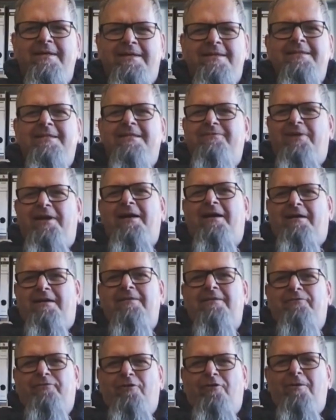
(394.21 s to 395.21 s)
since they are
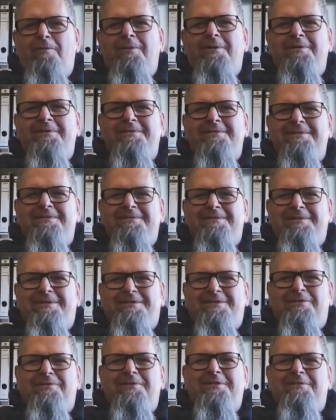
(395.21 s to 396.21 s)
informal,
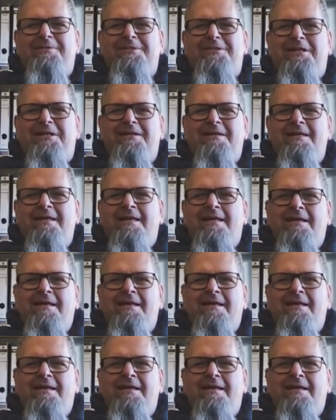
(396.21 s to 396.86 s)
it's always a question like,